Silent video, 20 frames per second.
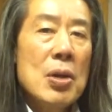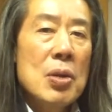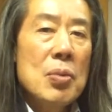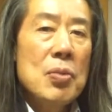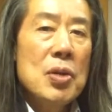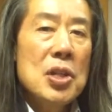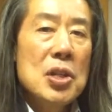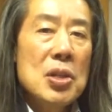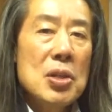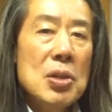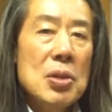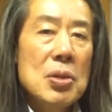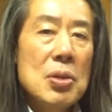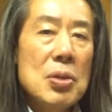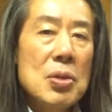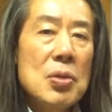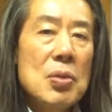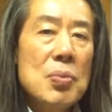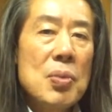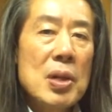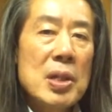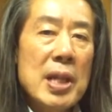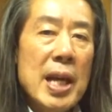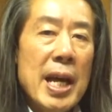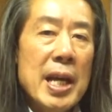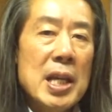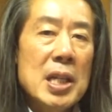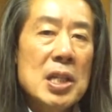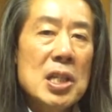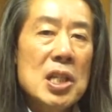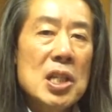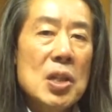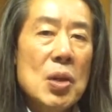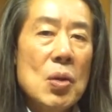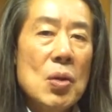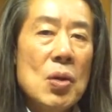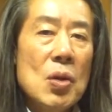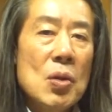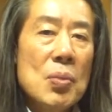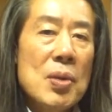in which the two
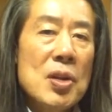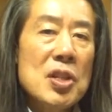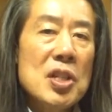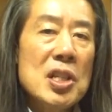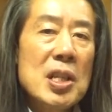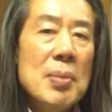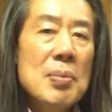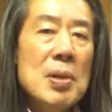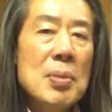protagonists almost